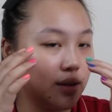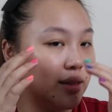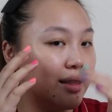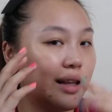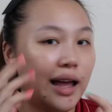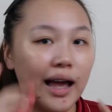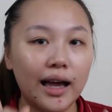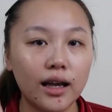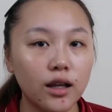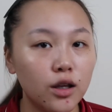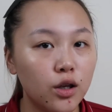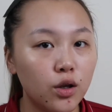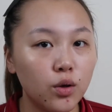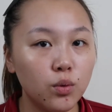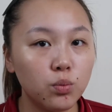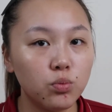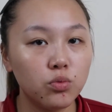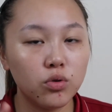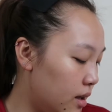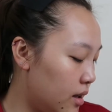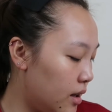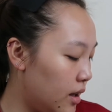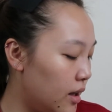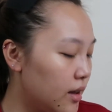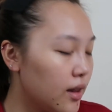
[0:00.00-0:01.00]
Not cute.
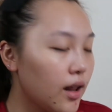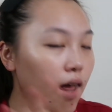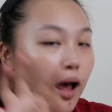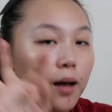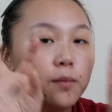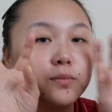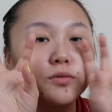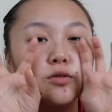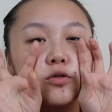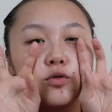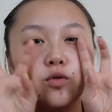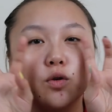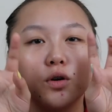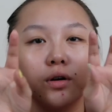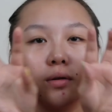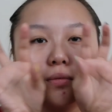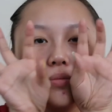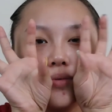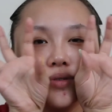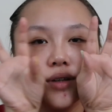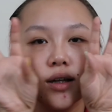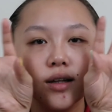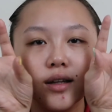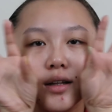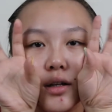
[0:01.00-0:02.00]
It
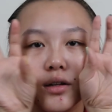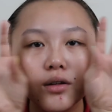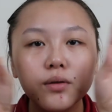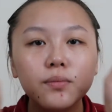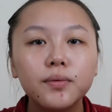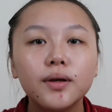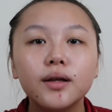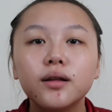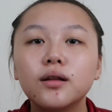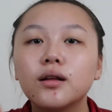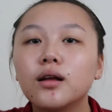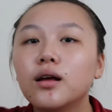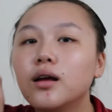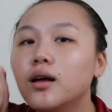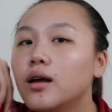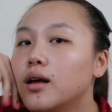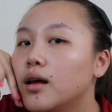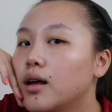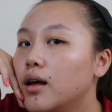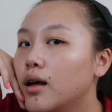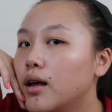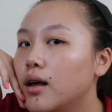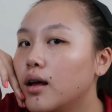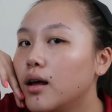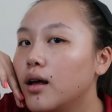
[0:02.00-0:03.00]
absorbs a little bit.
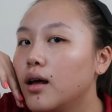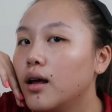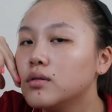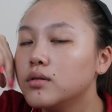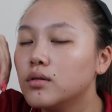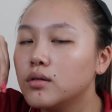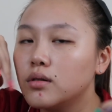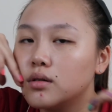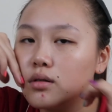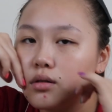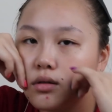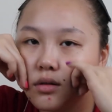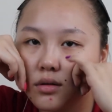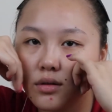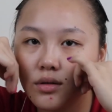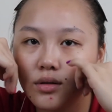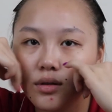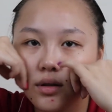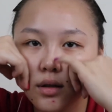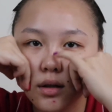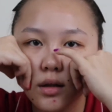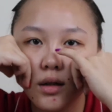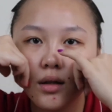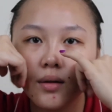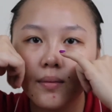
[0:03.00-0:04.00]

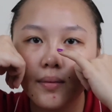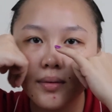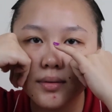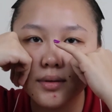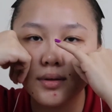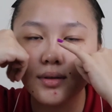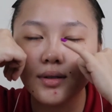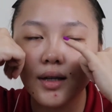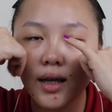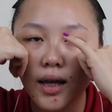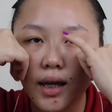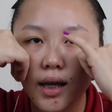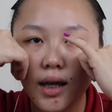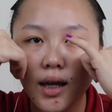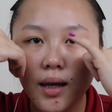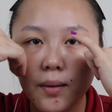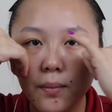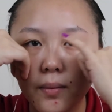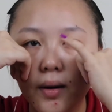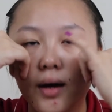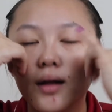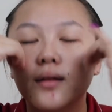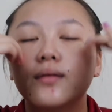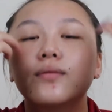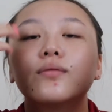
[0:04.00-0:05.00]
Still a little sticky,
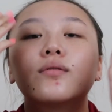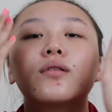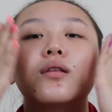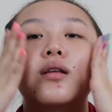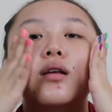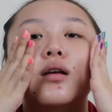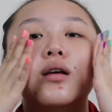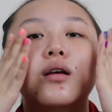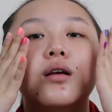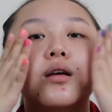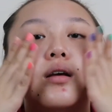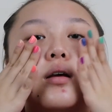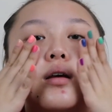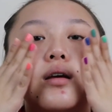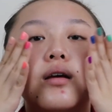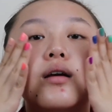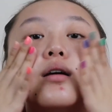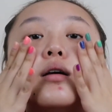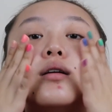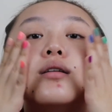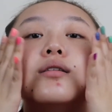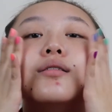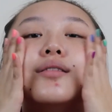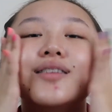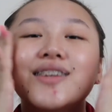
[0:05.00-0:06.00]
but
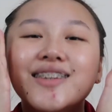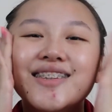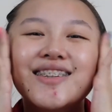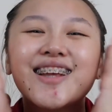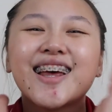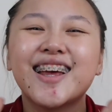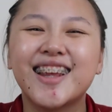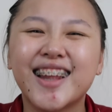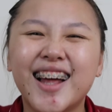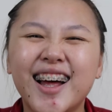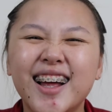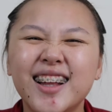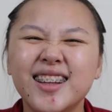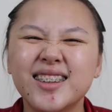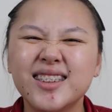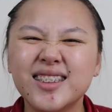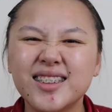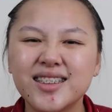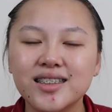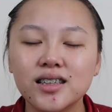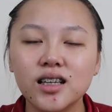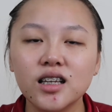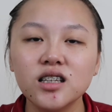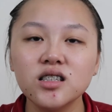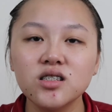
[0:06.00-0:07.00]
it's like that.
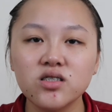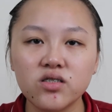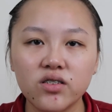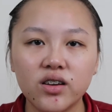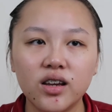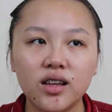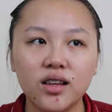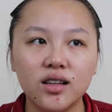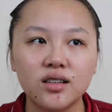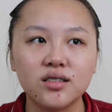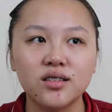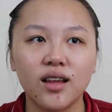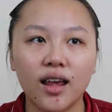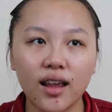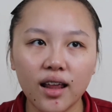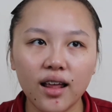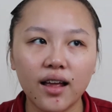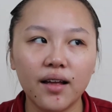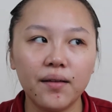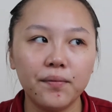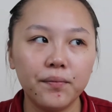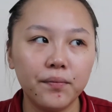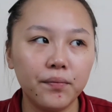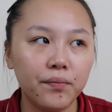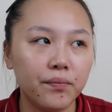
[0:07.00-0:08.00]
Sunscreen is like
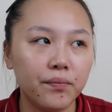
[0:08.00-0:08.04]
that.